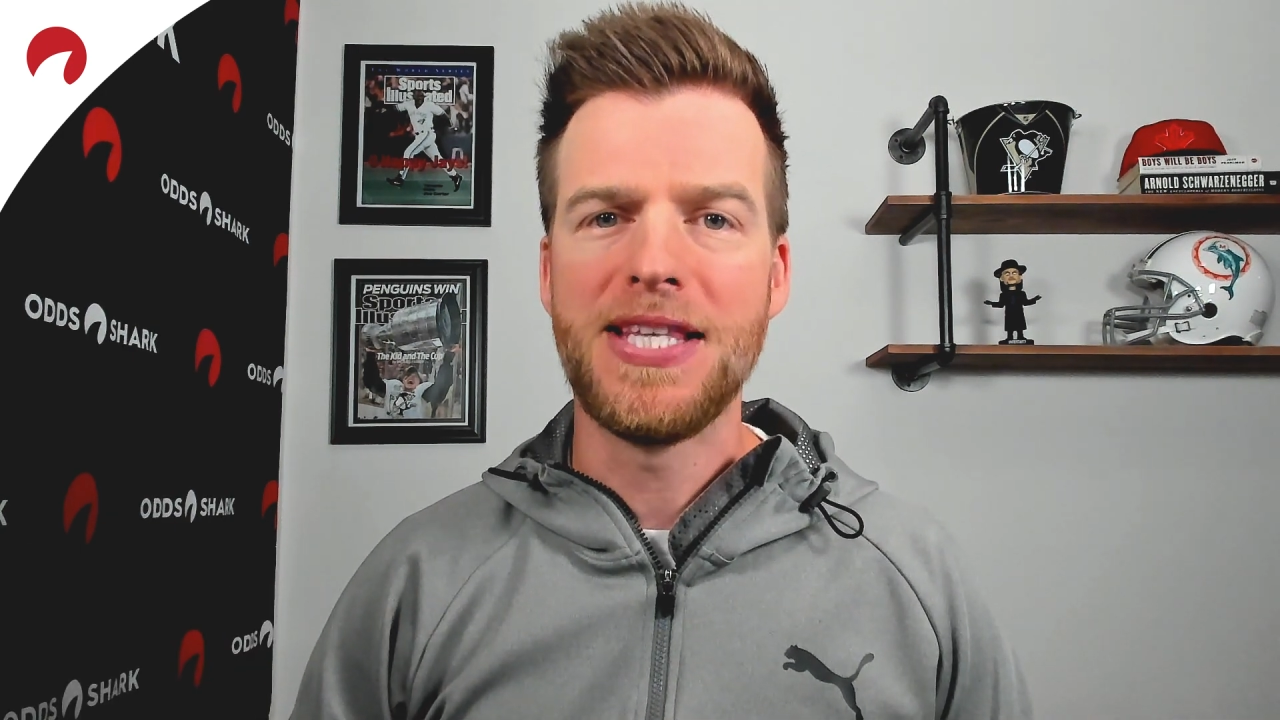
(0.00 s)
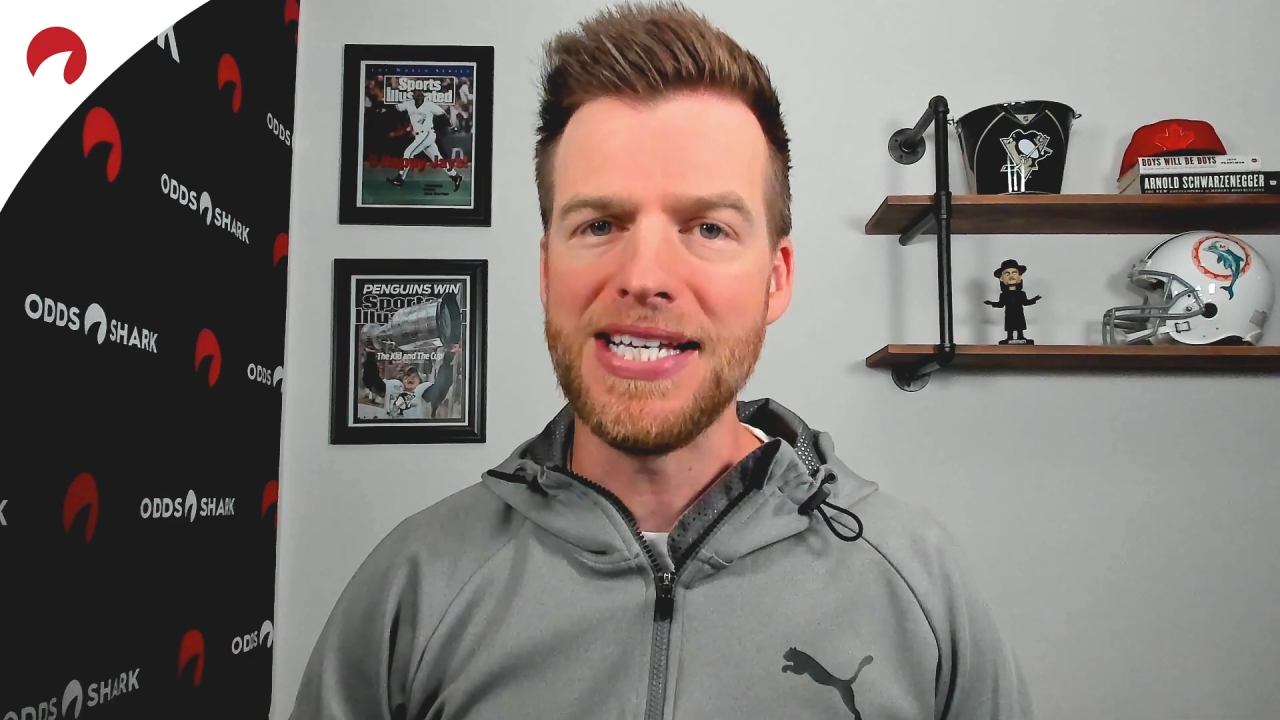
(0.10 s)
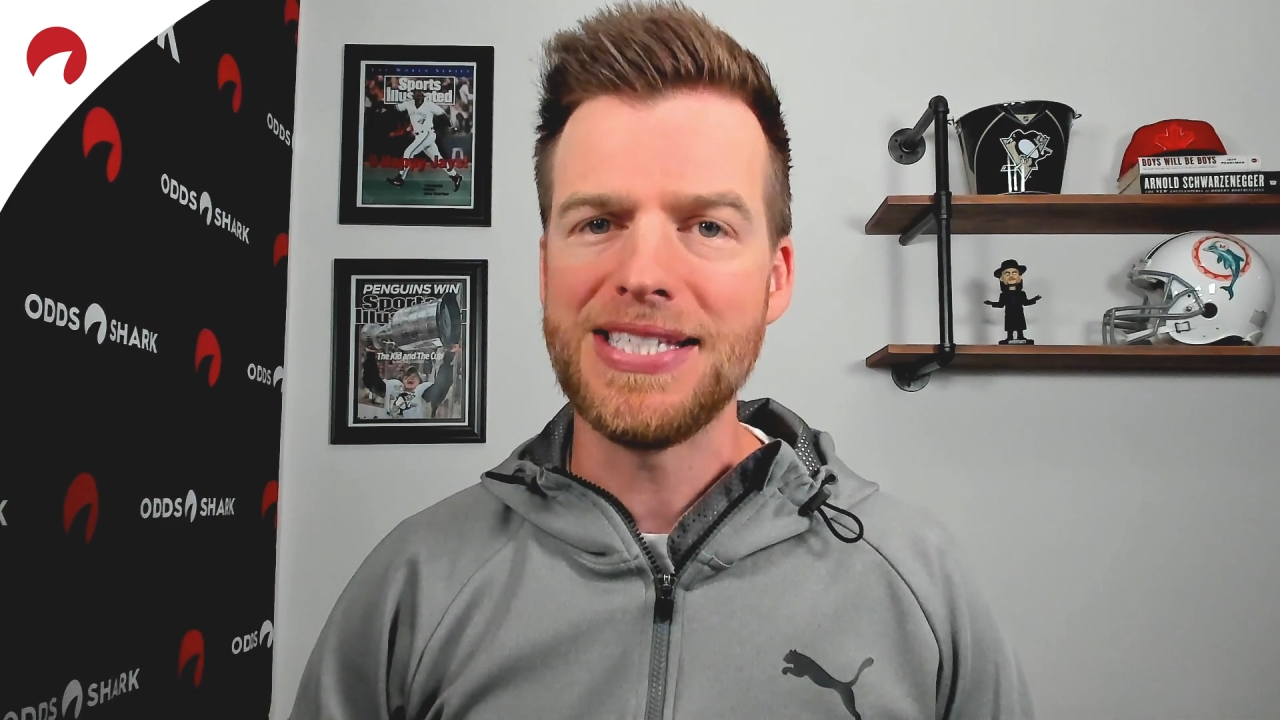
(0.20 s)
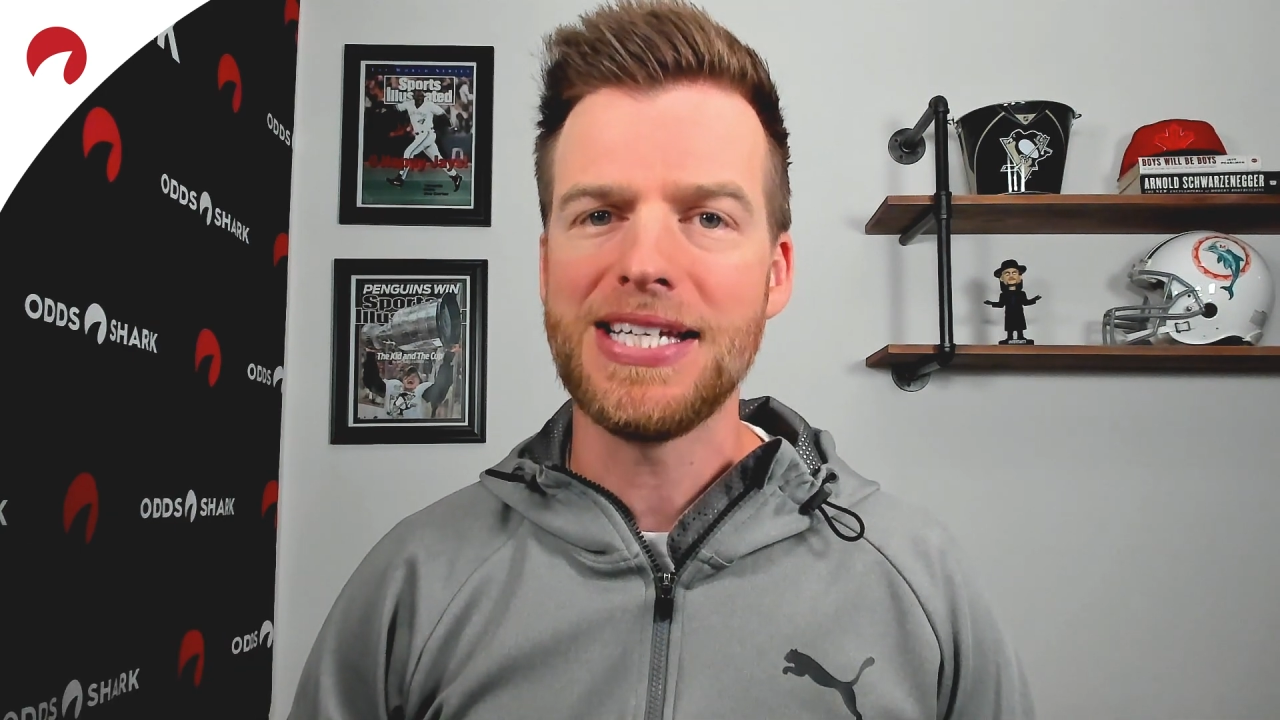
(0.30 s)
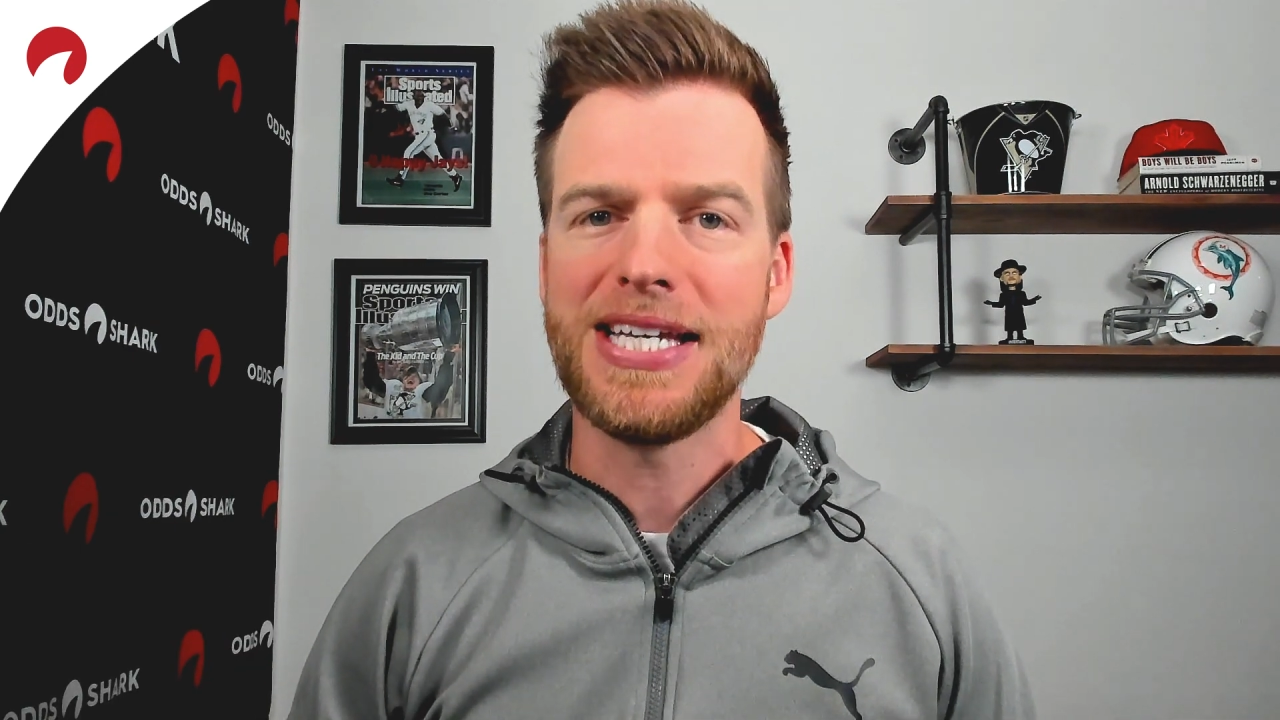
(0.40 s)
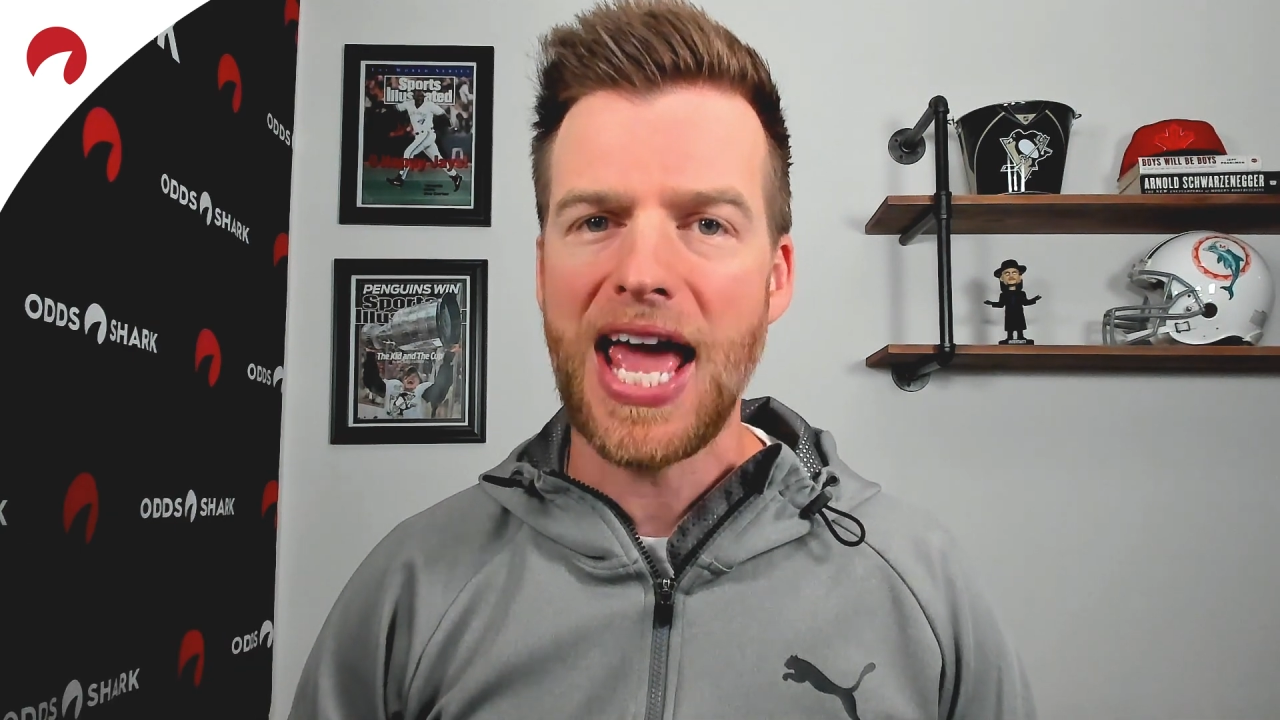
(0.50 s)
decent